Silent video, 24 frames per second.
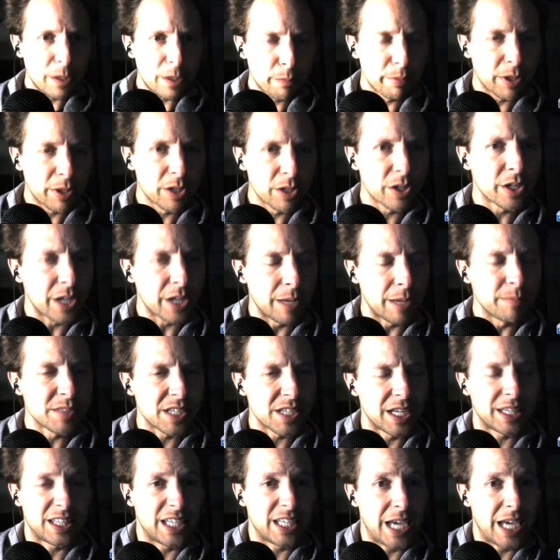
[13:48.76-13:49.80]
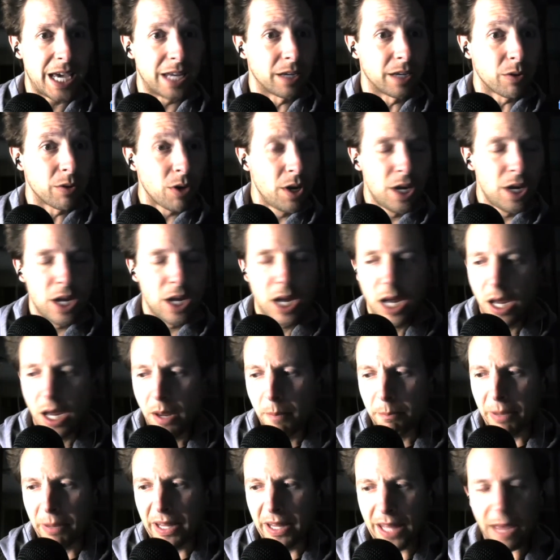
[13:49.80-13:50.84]
their burger comes in at the end.
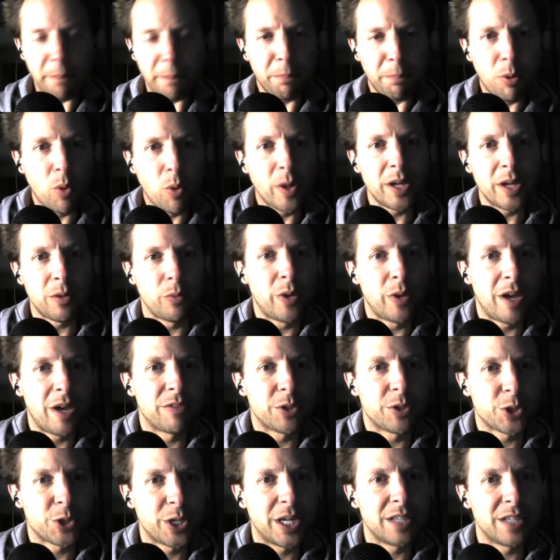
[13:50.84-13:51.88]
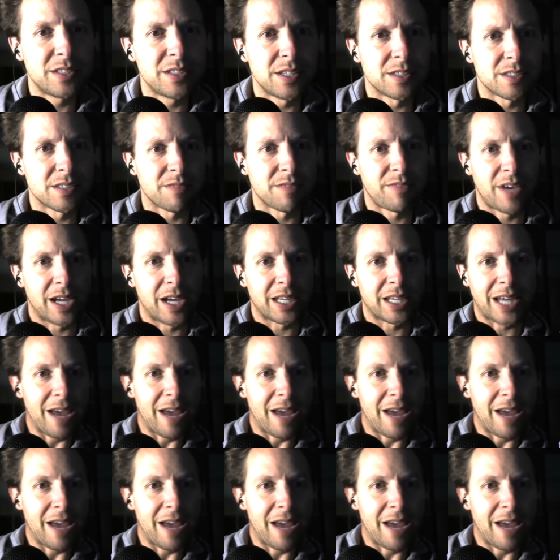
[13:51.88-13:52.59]
By that point, we have the transience effect.